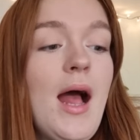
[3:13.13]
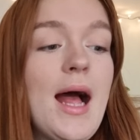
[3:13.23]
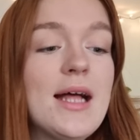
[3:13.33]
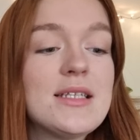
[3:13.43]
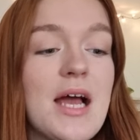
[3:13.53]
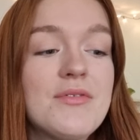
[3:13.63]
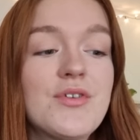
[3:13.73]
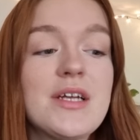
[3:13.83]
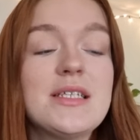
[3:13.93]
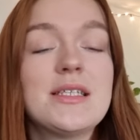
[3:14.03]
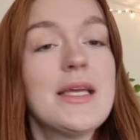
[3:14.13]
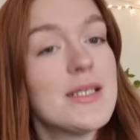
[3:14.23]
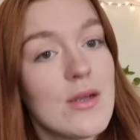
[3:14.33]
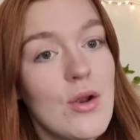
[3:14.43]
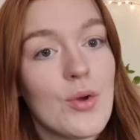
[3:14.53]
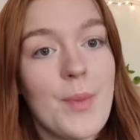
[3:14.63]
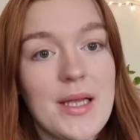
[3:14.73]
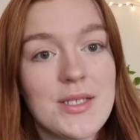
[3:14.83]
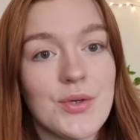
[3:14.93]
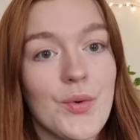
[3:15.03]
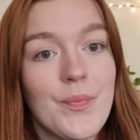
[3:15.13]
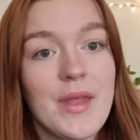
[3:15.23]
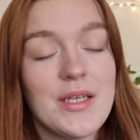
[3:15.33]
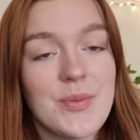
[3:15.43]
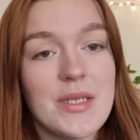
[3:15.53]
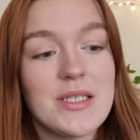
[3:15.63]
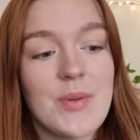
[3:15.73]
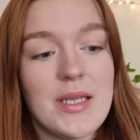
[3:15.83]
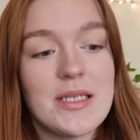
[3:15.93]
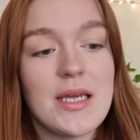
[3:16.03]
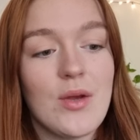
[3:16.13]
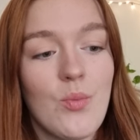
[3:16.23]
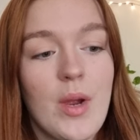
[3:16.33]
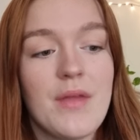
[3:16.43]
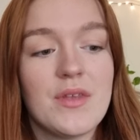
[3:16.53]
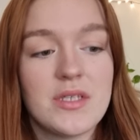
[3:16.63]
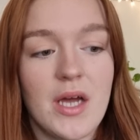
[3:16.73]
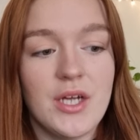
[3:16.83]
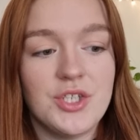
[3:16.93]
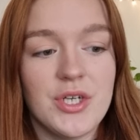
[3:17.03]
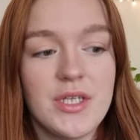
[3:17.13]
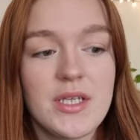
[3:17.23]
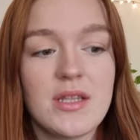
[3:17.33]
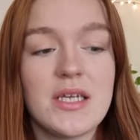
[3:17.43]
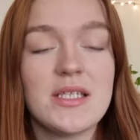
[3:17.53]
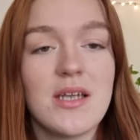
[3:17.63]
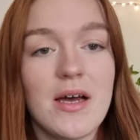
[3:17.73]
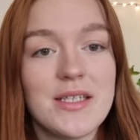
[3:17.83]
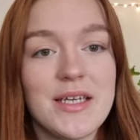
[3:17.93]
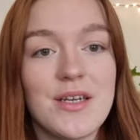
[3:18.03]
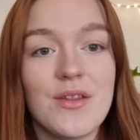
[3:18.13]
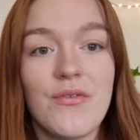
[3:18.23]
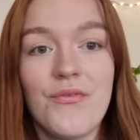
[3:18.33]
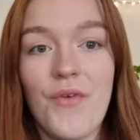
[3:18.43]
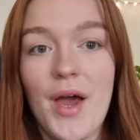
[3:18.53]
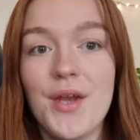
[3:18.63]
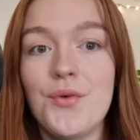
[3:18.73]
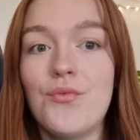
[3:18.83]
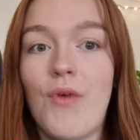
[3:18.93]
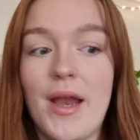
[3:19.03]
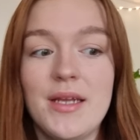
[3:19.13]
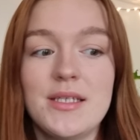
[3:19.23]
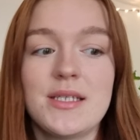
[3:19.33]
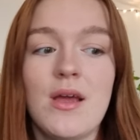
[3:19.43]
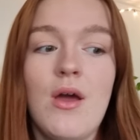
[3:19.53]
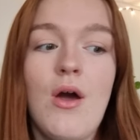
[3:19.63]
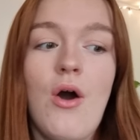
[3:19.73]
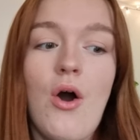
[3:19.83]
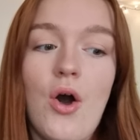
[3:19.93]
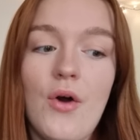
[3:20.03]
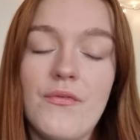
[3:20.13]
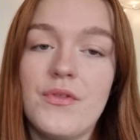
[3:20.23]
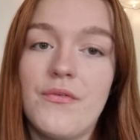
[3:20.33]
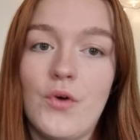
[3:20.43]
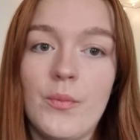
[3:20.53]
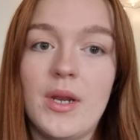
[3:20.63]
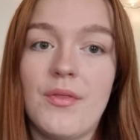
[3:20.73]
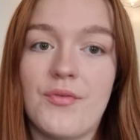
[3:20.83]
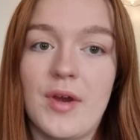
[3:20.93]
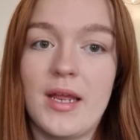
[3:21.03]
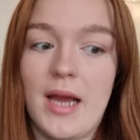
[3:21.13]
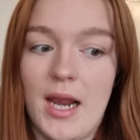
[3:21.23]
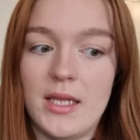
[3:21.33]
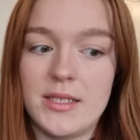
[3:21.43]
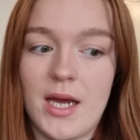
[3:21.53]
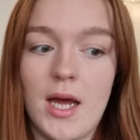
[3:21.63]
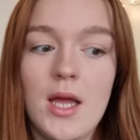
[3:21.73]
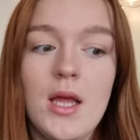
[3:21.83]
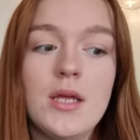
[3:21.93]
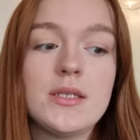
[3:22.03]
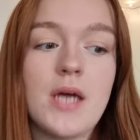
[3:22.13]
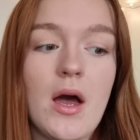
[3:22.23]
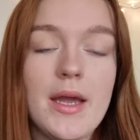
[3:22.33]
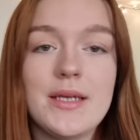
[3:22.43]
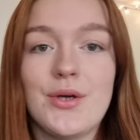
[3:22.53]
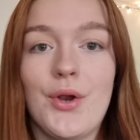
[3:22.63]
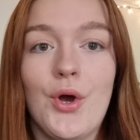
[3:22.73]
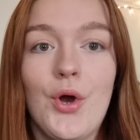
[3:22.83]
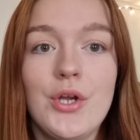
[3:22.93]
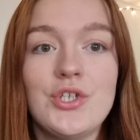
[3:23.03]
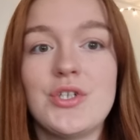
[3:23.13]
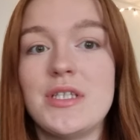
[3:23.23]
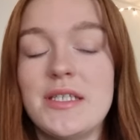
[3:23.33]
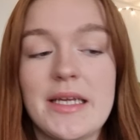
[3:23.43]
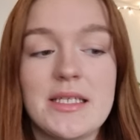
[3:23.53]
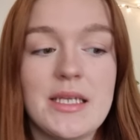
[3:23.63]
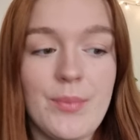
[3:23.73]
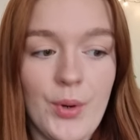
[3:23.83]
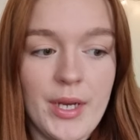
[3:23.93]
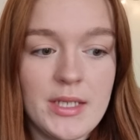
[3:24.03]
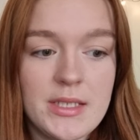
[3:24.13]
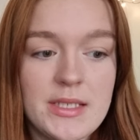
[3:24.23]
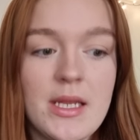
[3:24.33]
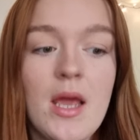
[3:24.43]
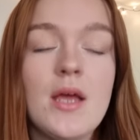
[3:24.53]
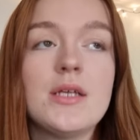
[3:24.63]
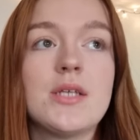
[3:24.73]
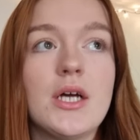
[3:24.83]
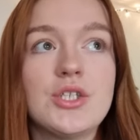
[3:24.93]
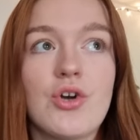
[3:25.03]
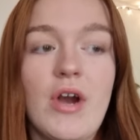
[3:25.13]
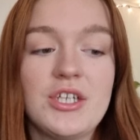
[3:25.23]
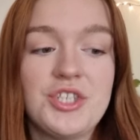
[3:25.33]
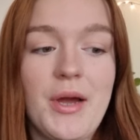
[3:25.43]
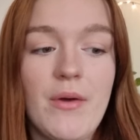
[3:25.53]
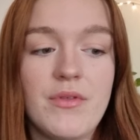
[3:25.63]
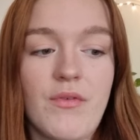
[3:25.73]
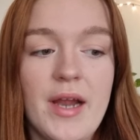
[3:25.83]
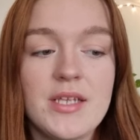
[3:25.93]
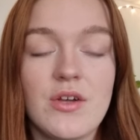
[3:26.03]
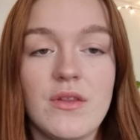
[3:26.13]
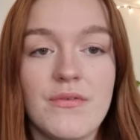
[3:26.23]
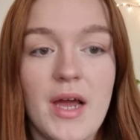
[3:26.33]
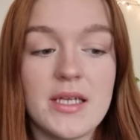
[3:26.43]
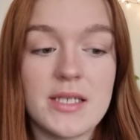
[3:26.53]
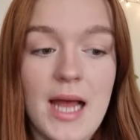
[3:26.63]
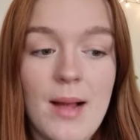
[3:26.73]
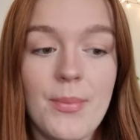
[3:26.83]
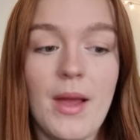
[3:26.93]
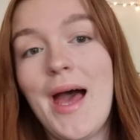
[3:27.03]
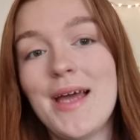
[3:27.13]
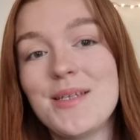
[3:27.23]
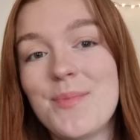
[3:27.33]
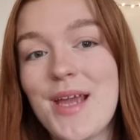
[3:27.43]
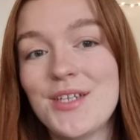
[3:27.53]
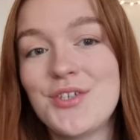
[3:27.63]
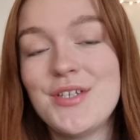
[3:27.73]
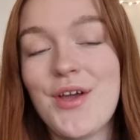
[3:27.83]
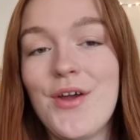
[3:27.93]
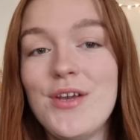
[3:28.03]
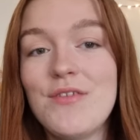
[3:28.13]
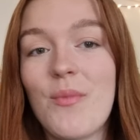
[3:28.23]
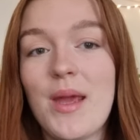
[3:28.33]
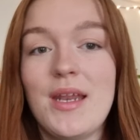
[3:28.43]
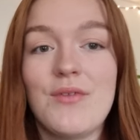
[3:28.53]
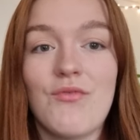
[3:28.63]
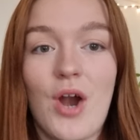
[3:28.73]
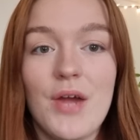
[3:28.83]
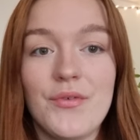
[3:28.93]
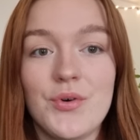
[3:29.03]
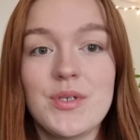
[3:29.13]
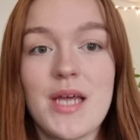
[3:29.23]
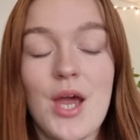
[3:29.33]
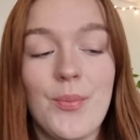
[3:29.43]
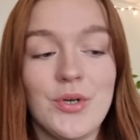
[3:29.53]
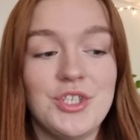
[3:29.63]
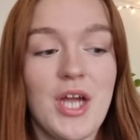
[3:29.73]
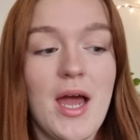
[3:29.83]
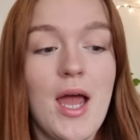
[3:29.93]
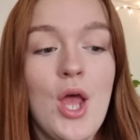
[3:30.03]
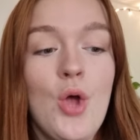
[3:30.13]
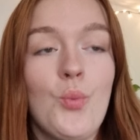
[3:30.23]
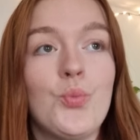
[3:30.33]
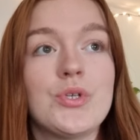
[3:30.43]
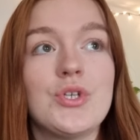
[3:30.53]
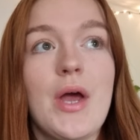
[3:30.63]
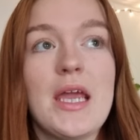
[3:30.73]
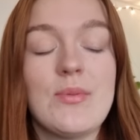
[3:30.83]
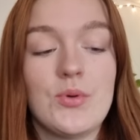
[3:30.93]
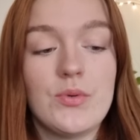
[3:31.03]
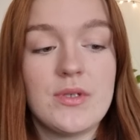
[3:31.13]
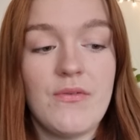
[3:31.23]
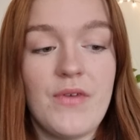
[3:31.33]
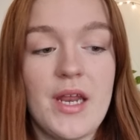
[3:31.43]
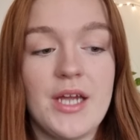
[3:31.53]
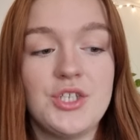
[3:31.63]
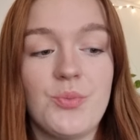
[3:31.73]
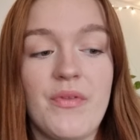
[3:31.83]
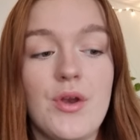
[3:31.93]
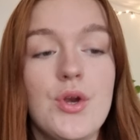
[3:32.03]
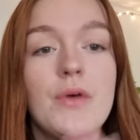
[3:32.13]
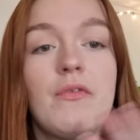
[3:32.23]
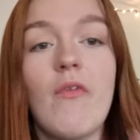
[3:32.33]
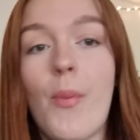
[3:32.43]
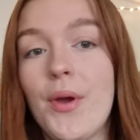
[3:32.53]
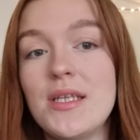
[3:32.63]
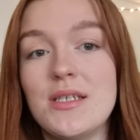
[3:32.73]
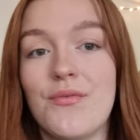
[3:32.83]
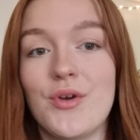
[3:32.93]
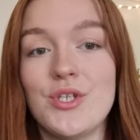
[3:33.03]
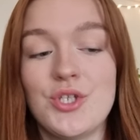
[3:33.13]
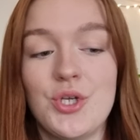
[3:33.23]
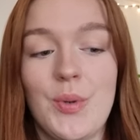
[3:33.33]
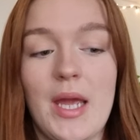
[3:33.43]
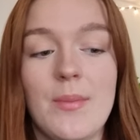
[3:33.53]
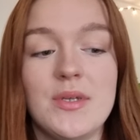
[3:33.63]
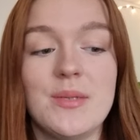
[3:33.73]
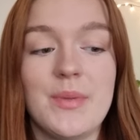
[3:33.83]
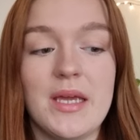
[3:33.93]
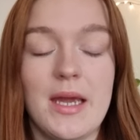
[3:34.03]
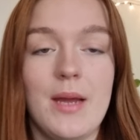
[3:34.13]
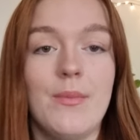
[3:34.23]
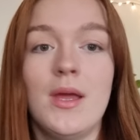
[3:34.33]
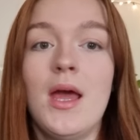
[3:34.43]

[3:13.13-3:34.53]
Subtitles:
And after a season-long battle in 2020 with Sargeant, they started the final race of the Formula 3 calendar, tied on 160 points. Sargeant crashed out of the race on the first lap, and Piastri's only remaining rival, Teo Pourchaire, was not able to finish with enough of a points difference to him to beat him,